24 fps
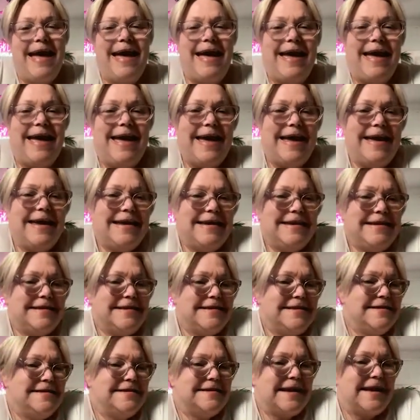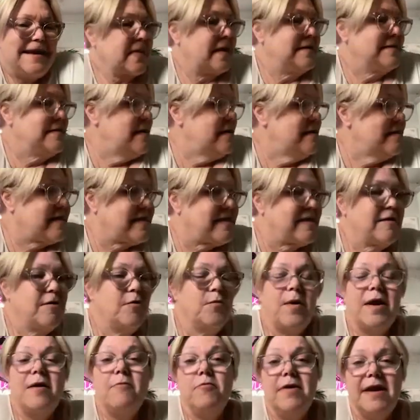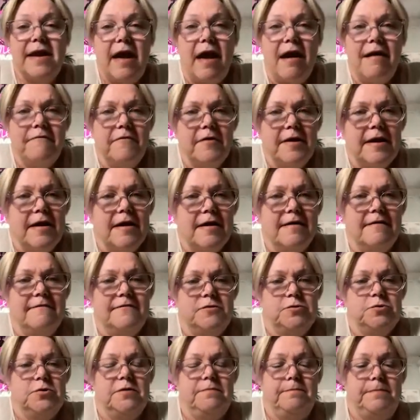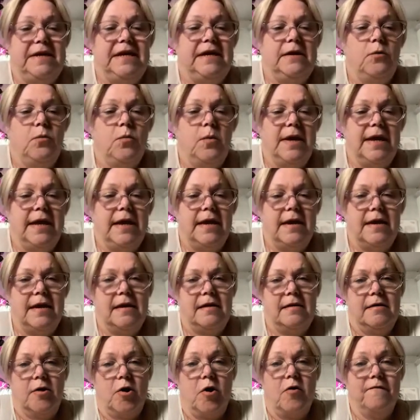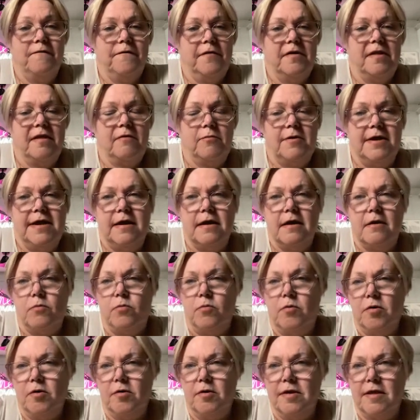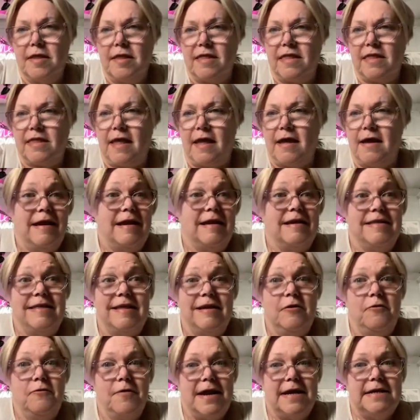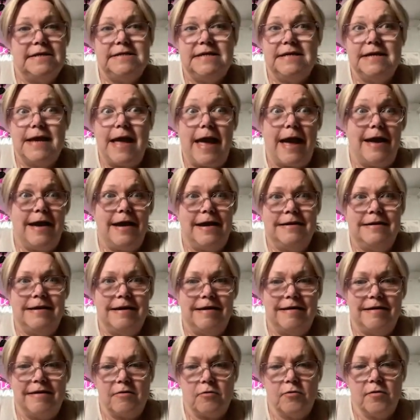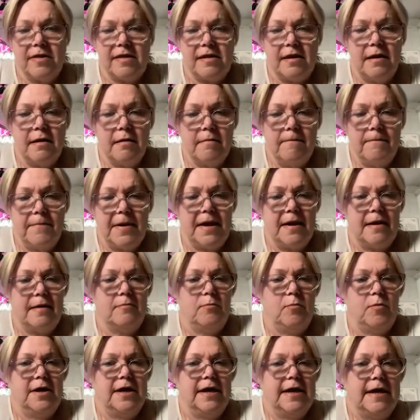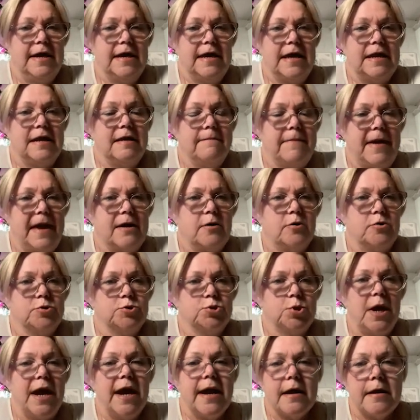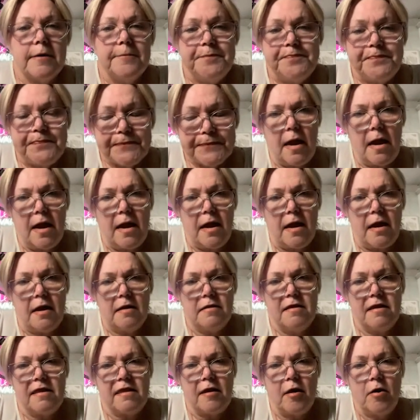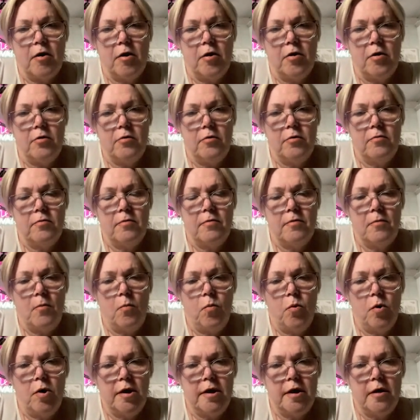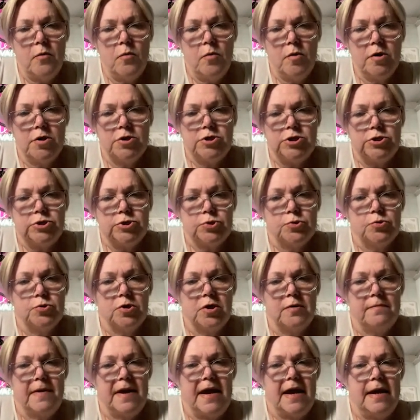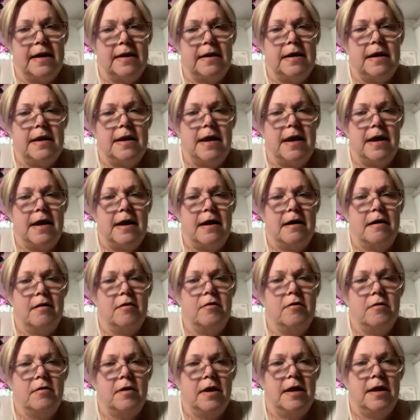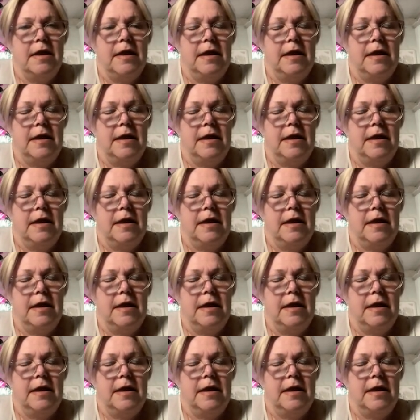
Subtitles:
And yes, so we're recovering after a big week. Conference week was exhilarating and exhausting, but we're getting back on track. And so what I wanted to talk about now